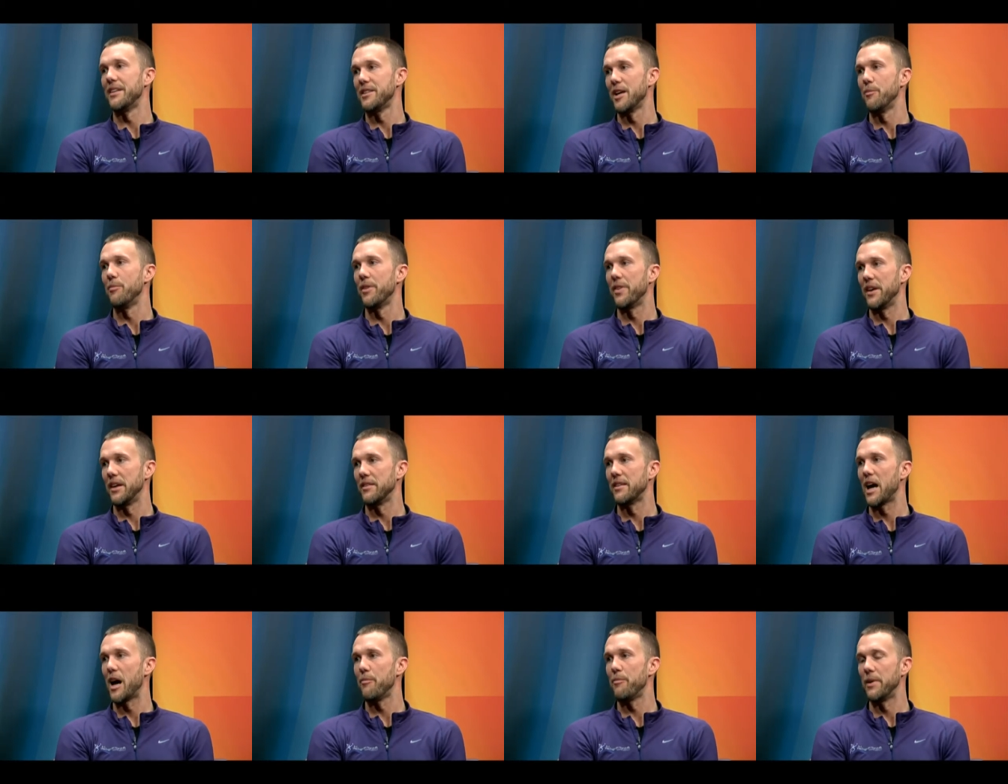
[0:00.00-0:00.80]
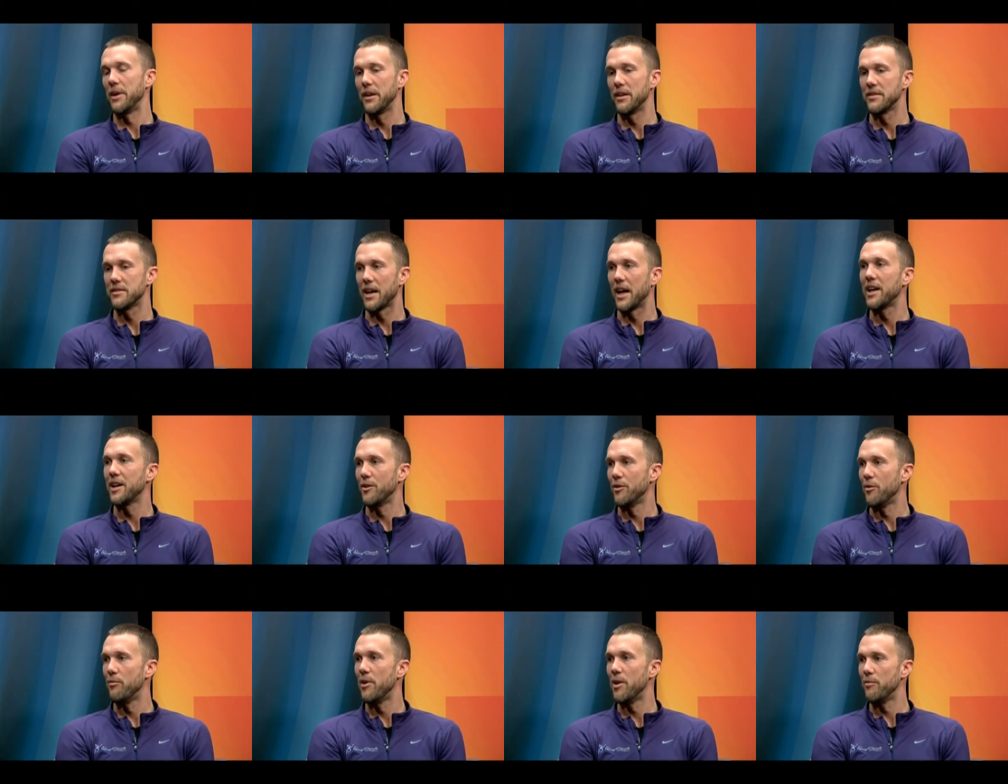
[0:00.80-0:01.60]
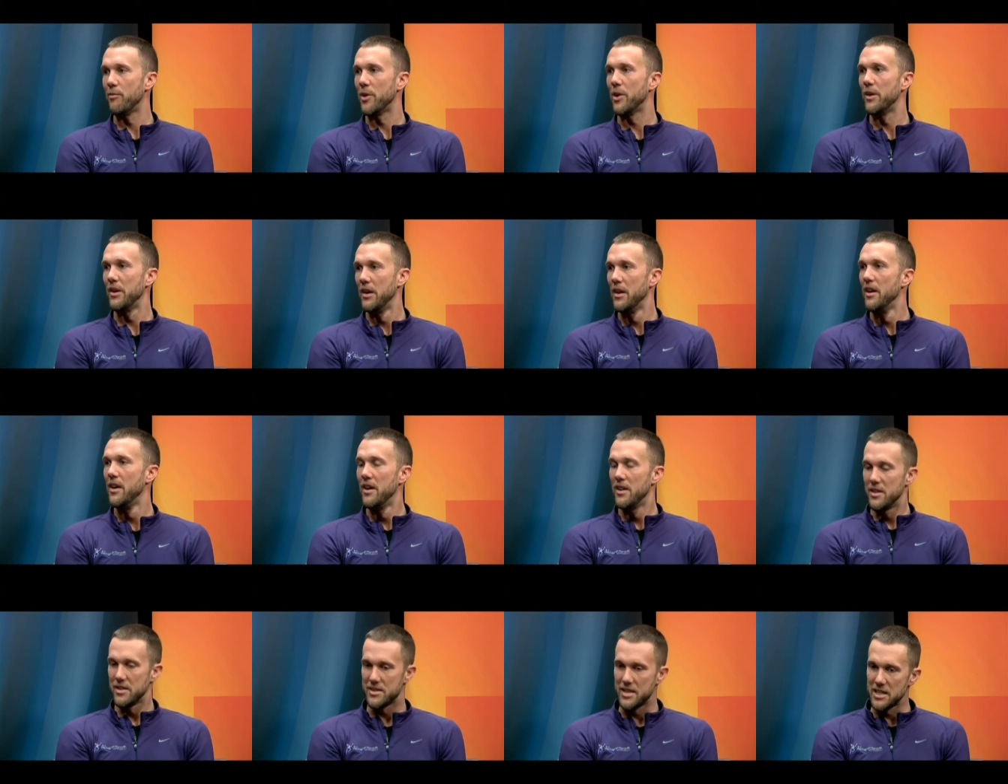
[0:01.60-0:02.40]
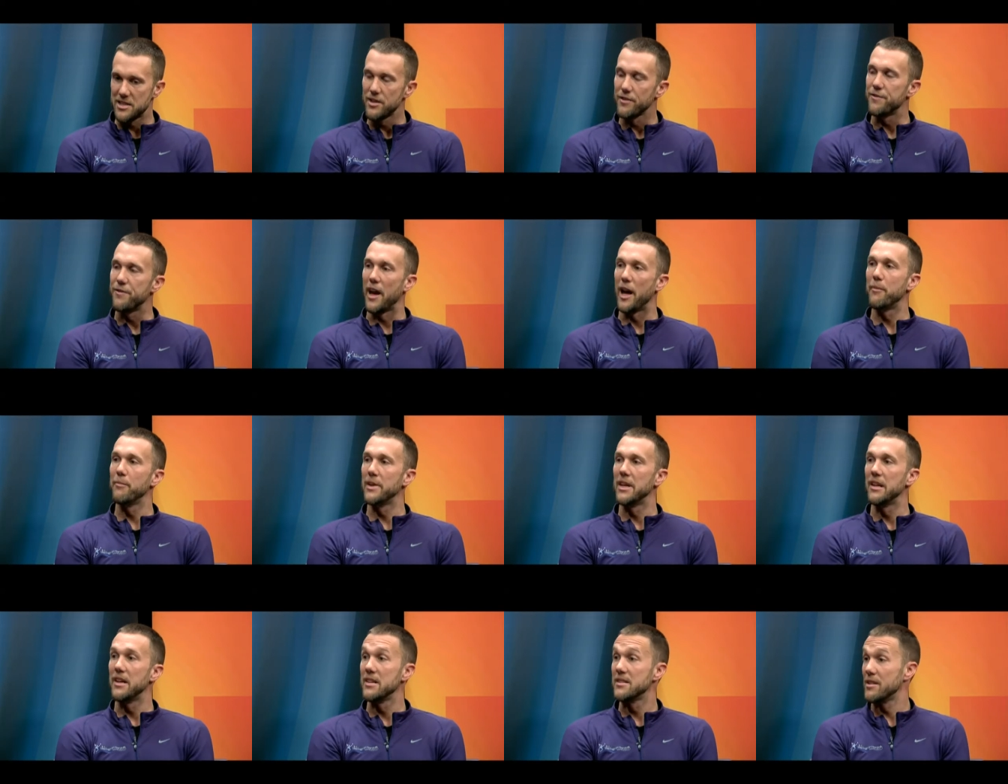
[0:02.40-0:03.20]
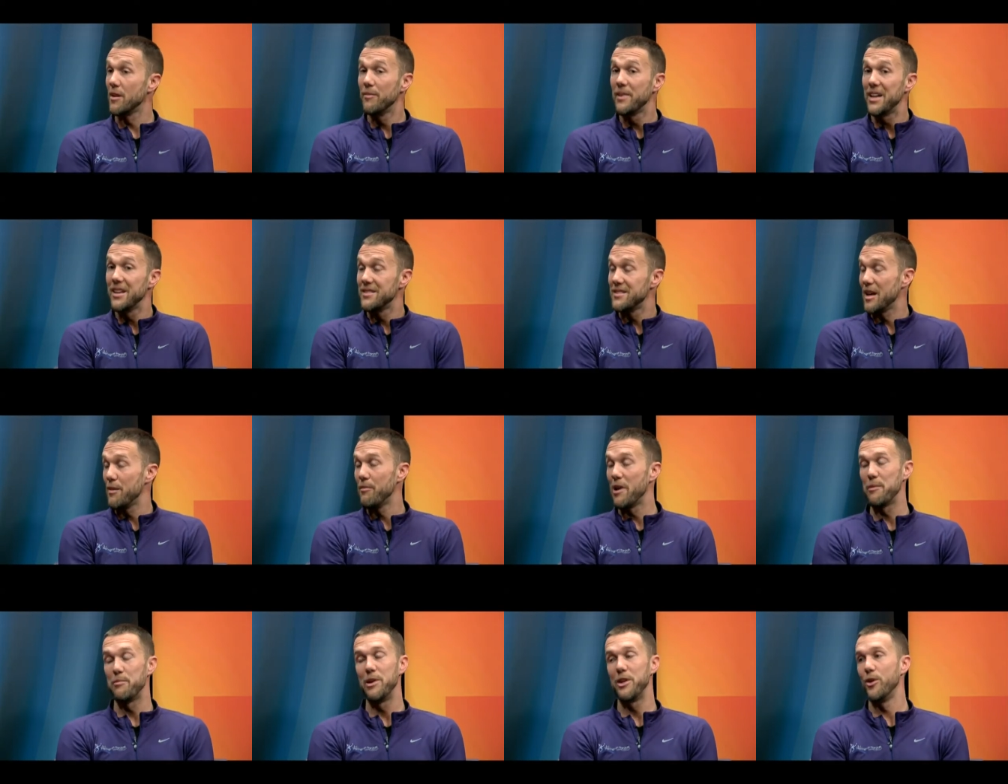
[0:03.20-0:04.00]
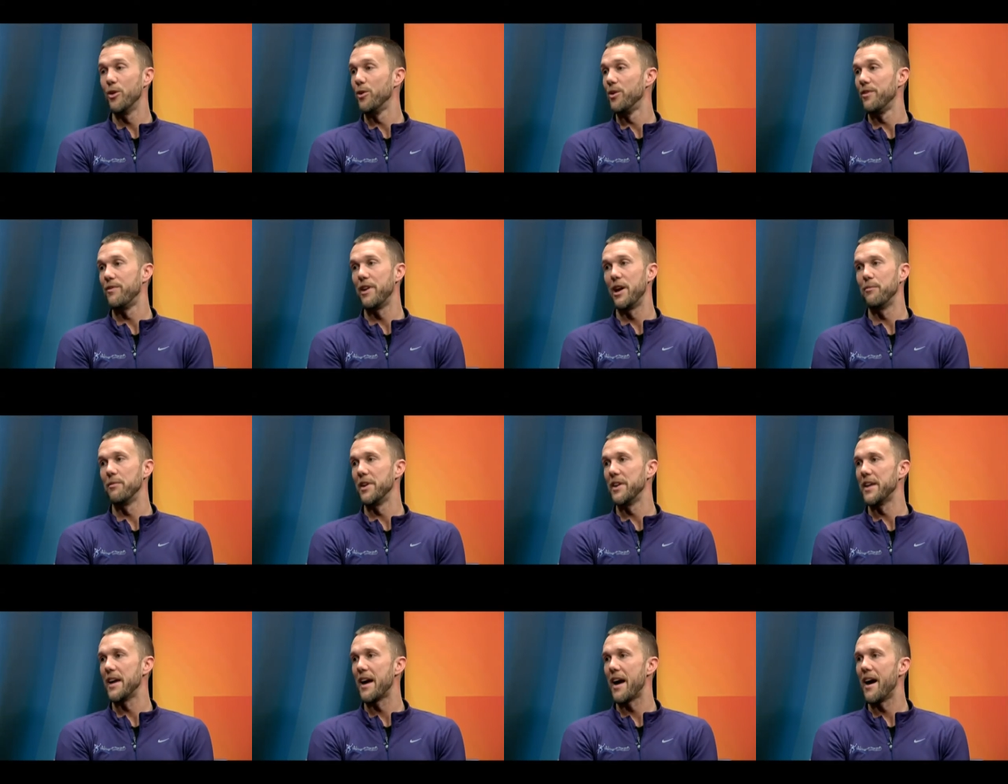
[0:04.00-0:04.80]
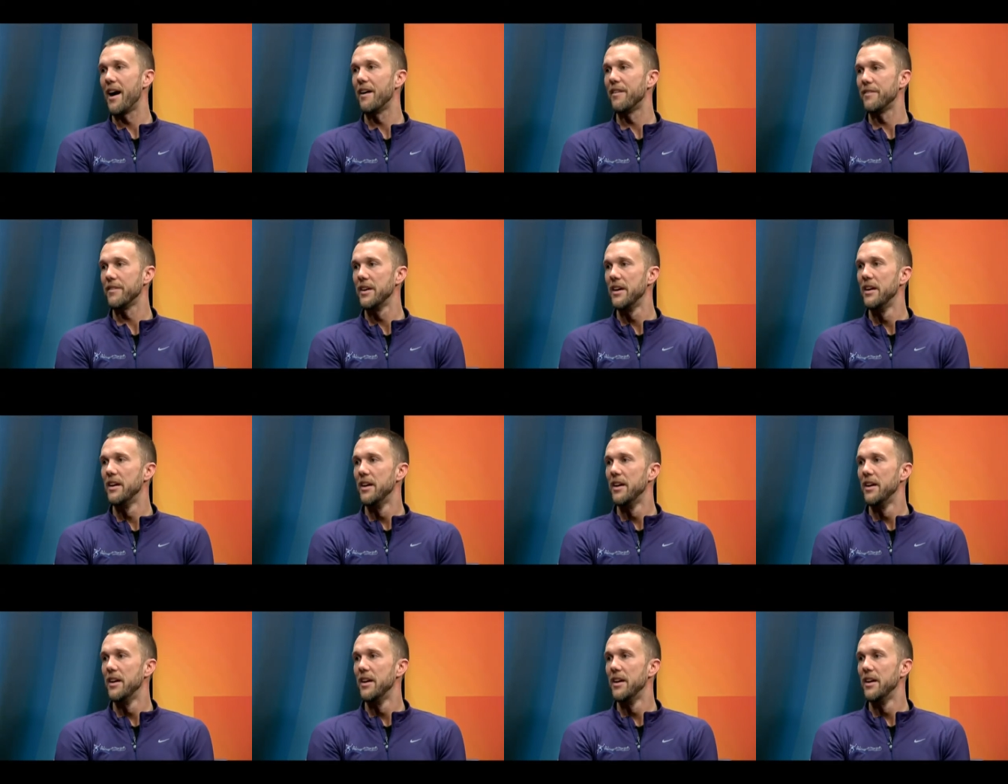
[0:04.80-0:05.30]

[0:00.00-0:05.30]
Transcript: that type of things yeah. because I can remember the sense of family, and some kids that might be the only family they have.